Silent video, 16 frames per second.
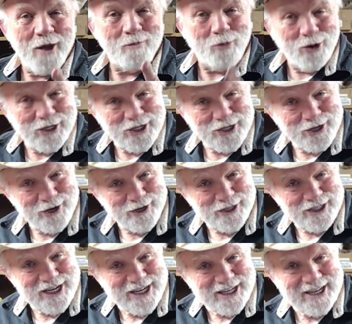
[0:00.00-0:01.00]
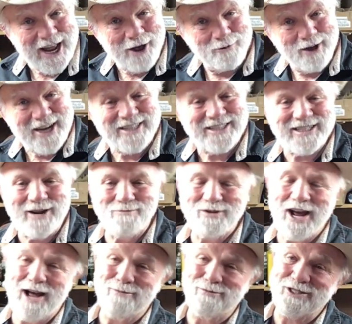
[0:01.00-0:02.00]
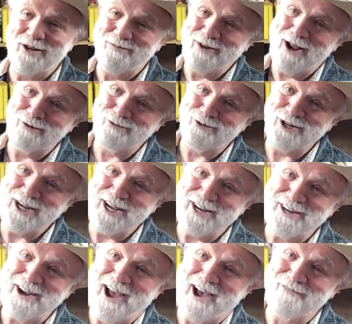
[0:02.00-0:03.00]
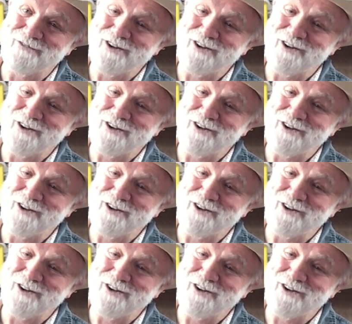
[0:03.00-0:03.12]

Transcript: boys and girls get that way sometimes. Sometimes we get not